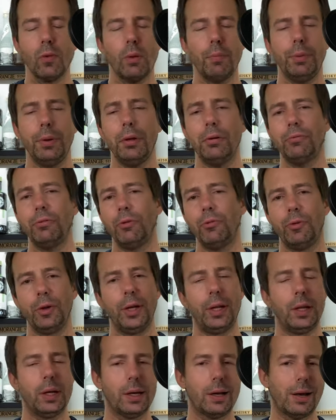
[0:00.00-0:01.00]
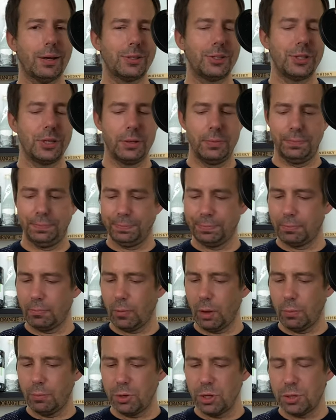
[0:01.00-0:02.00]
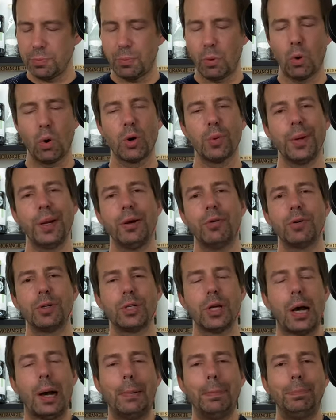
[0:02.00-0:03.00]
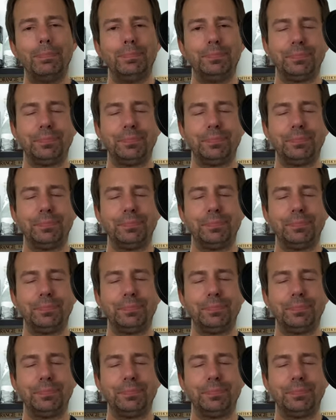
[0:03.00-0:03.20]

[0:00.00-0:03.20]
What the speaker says: beautiful vanilla custard, just poured right over top,